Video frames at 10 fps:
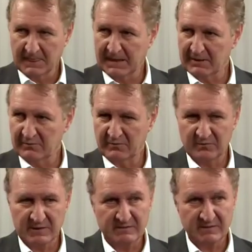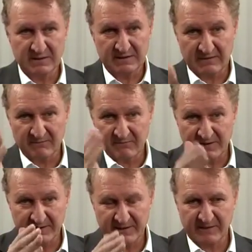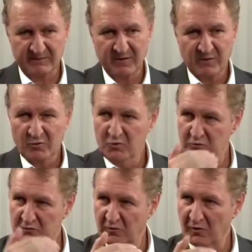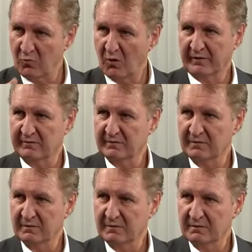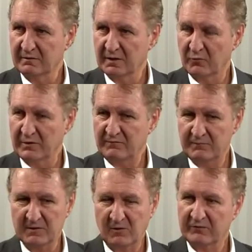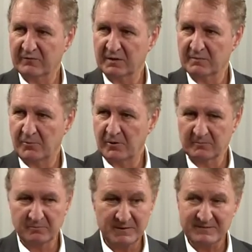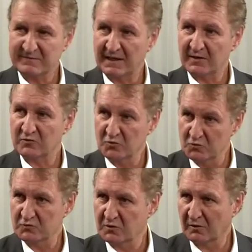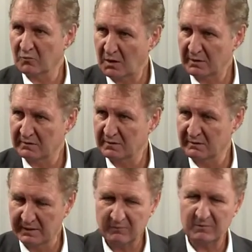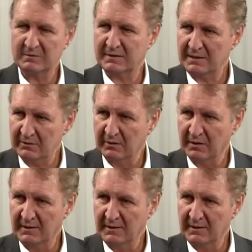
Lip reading: get onto your internet and find out who's got what. We've been asking the department, please tell us who's got what. They don't want to tell you.